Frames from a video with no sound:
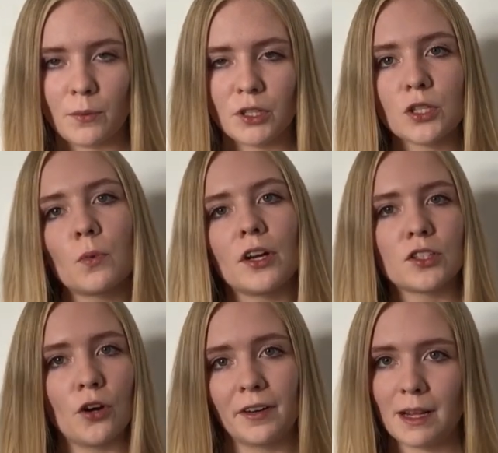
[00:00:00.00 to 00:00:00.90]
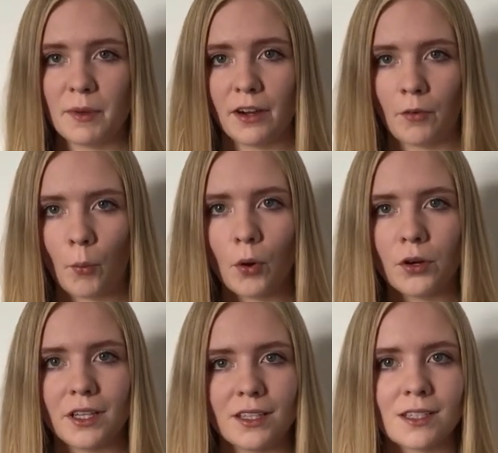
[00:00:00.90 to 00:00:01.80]
it, which is what is currently being
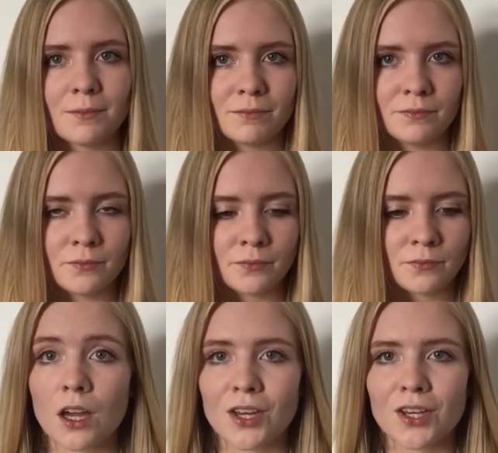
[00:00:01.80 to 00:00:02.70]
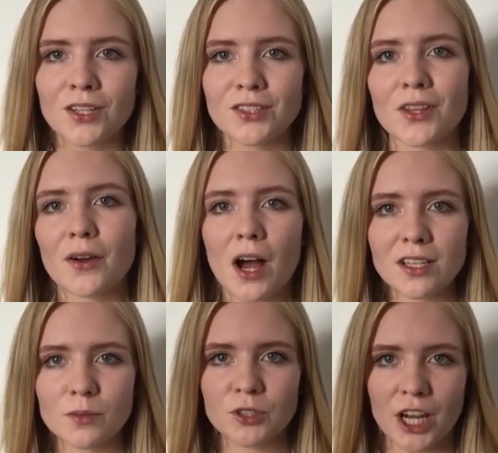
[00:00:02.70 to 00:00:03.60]
rewarded. So there
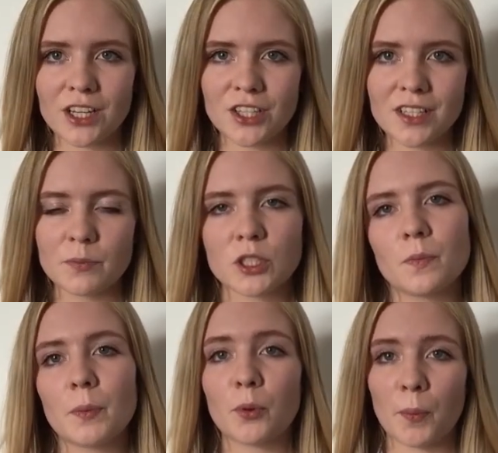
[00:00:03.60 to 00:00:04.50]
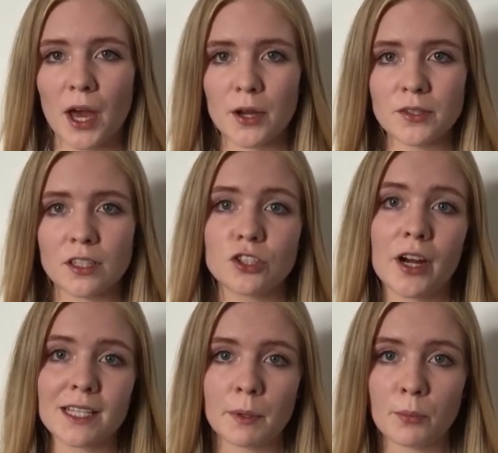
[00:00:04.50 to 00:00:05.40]
are some changes which have been proposed and are
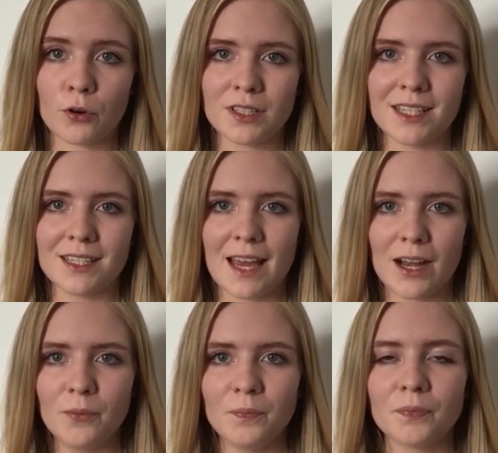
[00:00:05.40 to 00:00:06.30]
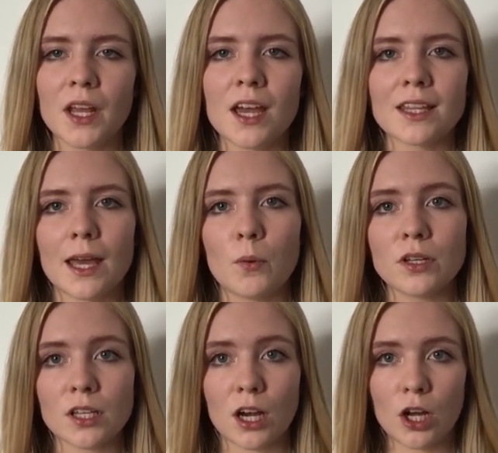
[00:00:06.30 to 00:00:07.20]
trying to be brought in now. There
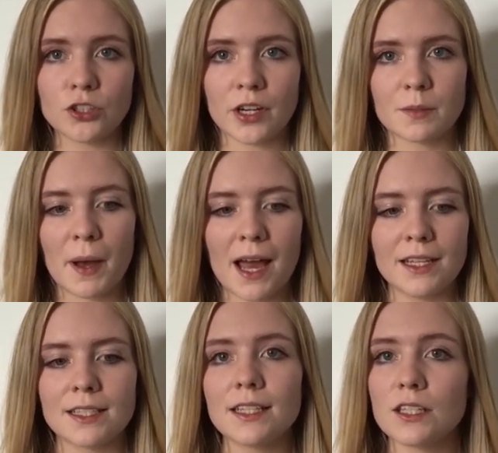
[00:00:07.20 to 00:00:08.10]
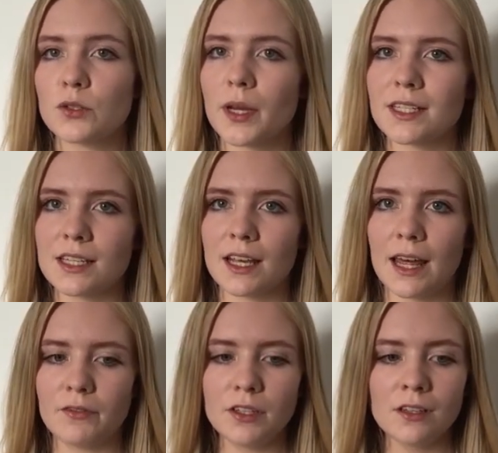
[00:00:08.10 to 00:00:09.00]
was a contract piloted in
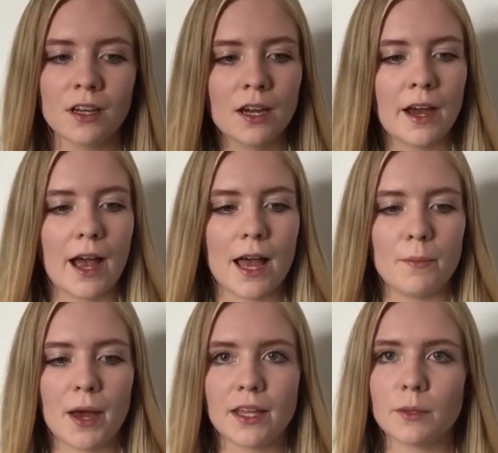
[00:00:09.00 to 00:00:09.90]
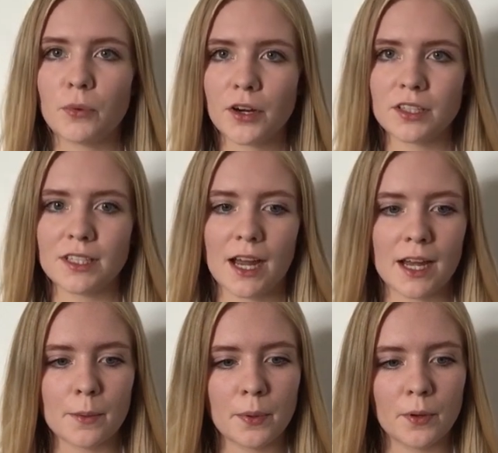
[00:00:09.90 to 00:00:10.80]
2011 and the
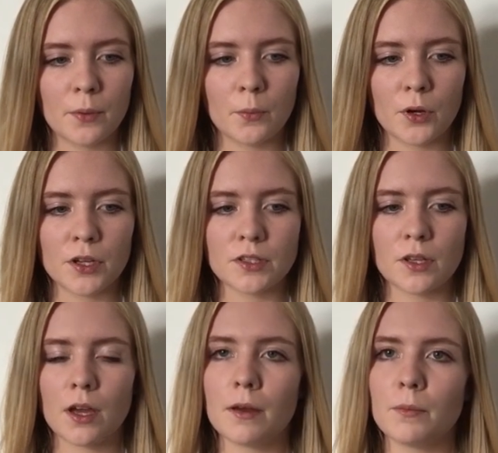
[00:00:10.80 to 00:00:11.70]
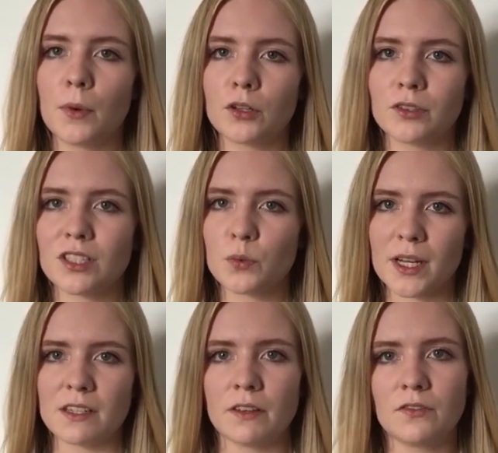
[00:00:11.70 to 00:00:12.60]
prototype was modelled in
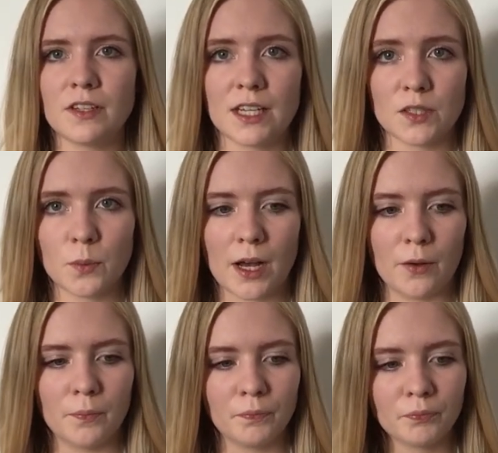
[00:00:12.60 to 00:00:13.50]
2015 as well.